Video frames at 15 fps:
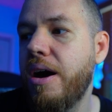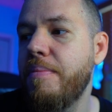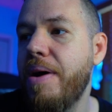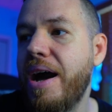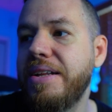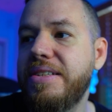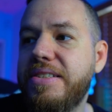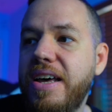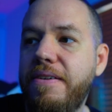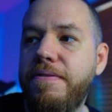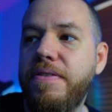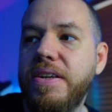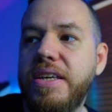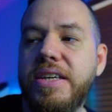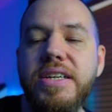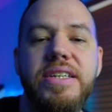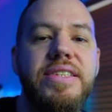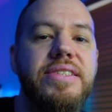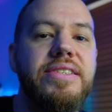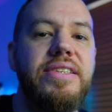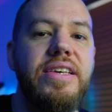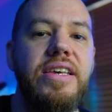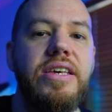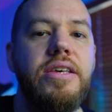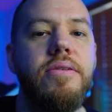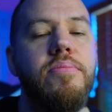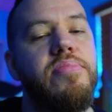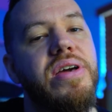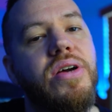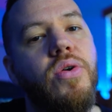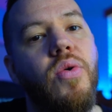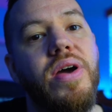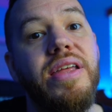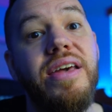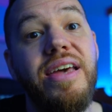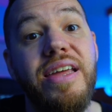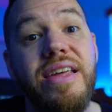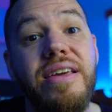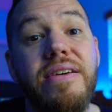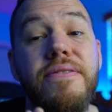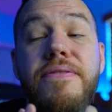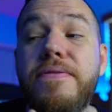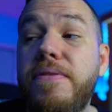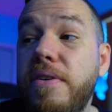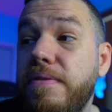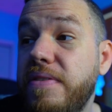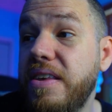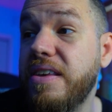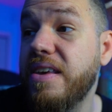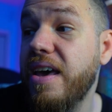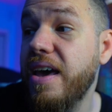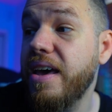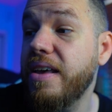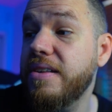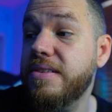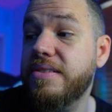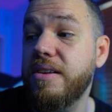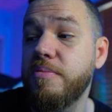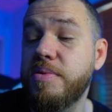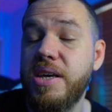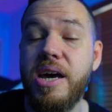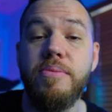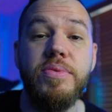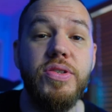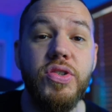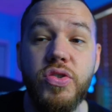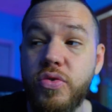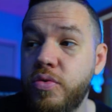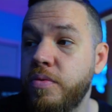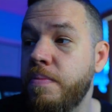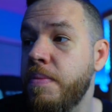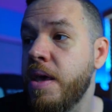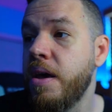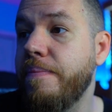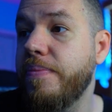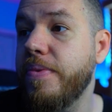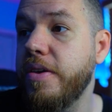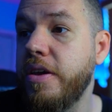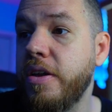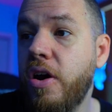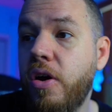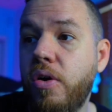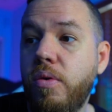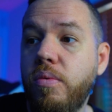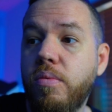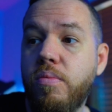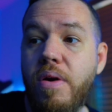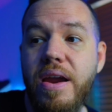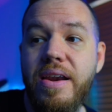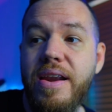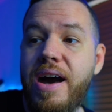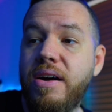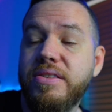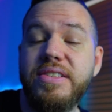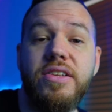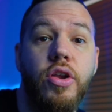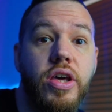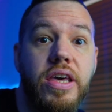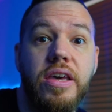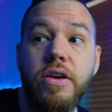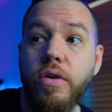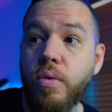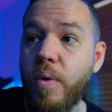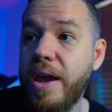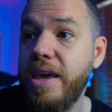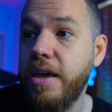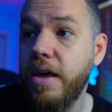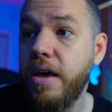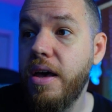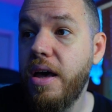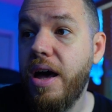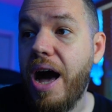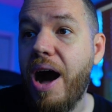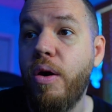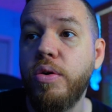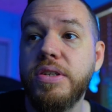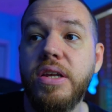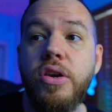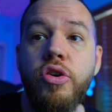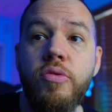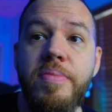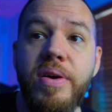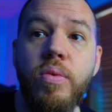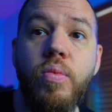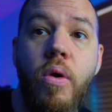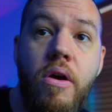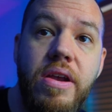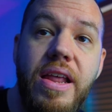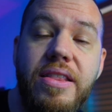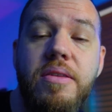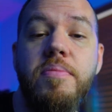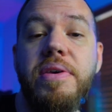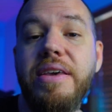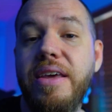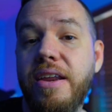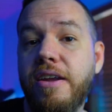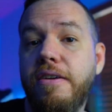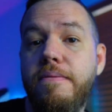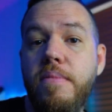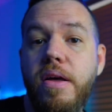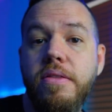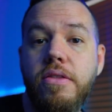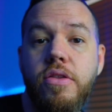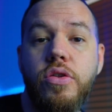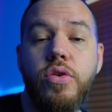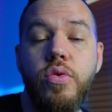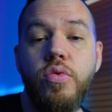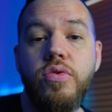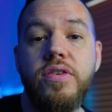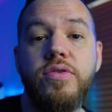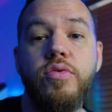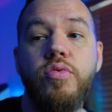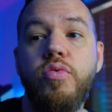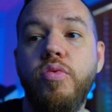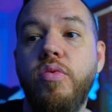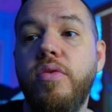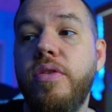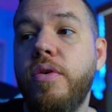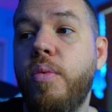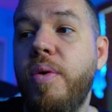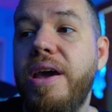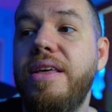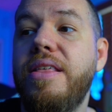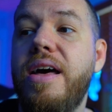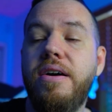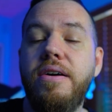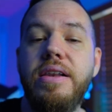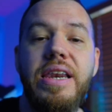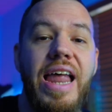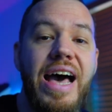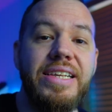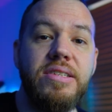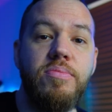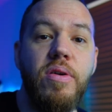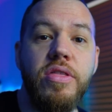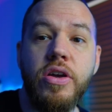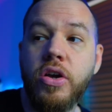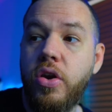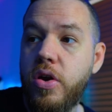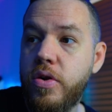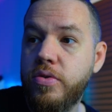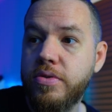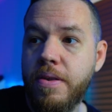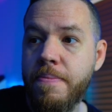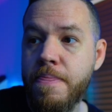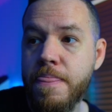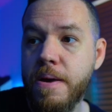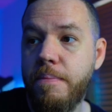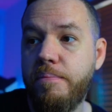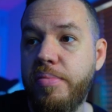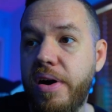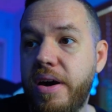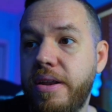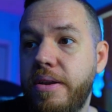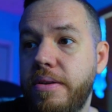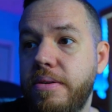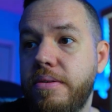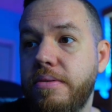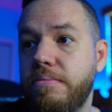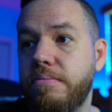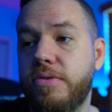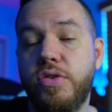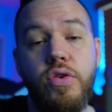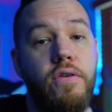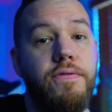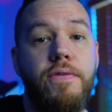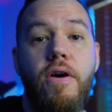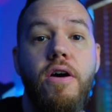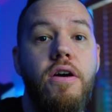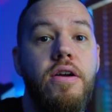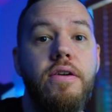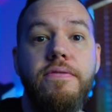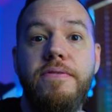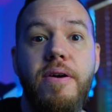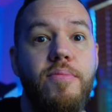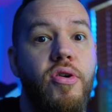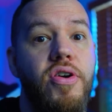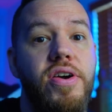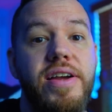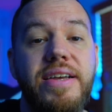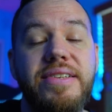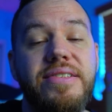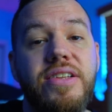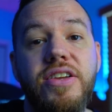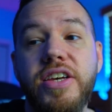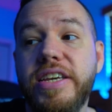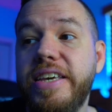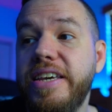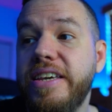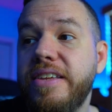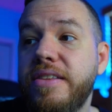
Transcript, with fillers: I definitely could see Bitcoin hitting 50K sometime soon. You know, right now it's looking great. I was a little bit worried at the beginning of the month due to the way that last month closed, but so far February is looking